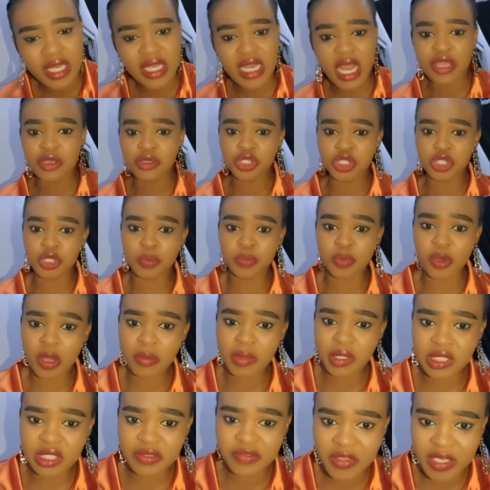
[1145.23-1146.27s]
Now you should
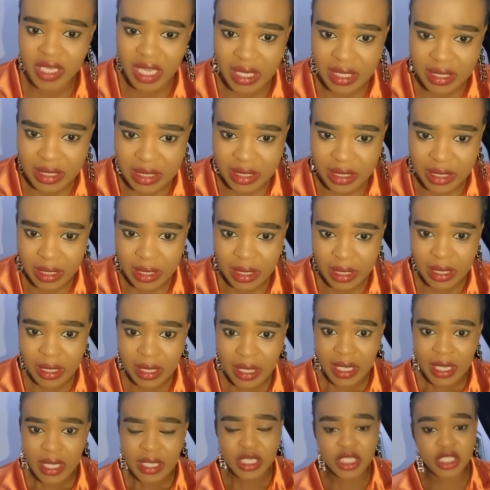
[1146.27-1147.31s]
promise fidelity.
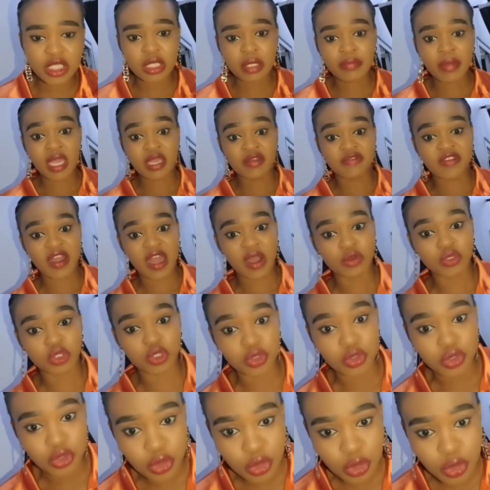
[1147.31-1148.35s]
Did she make vow
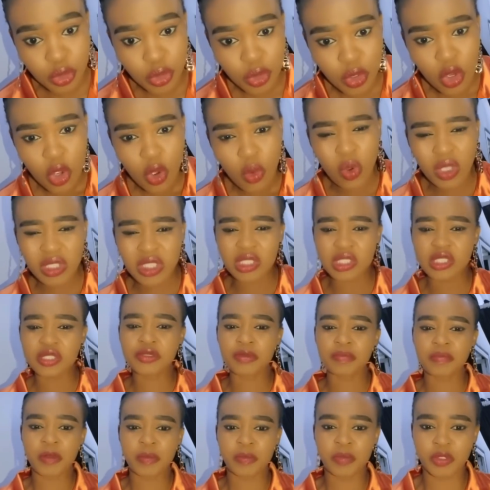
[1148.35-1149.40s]
to you? What
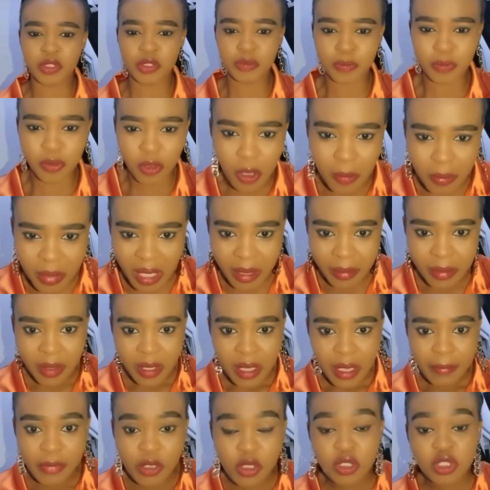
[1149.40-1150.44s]
is you people's problem?
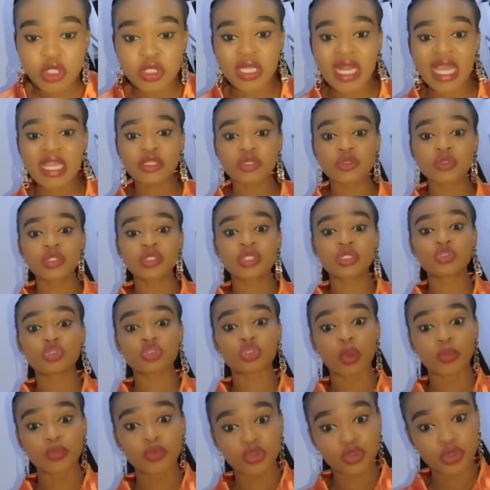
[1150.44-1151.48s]
Because you like to
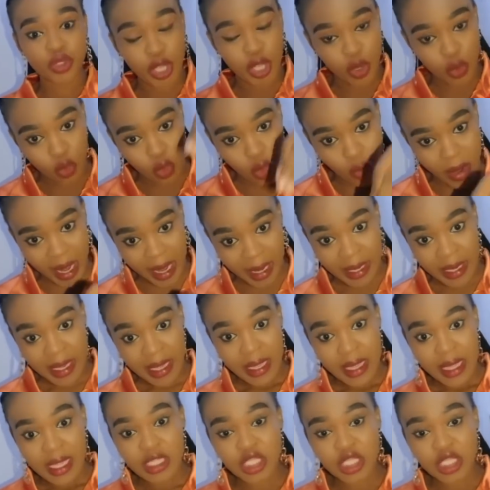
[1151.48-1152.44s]
subdue a woman.